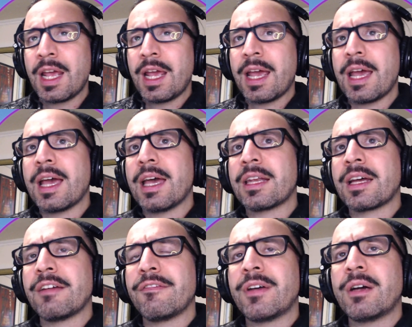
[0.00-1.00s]
and I
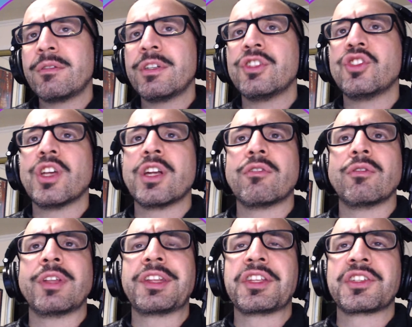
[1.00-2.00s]
found in general
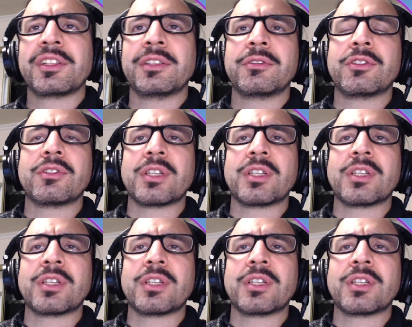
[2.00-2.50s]
that the solutions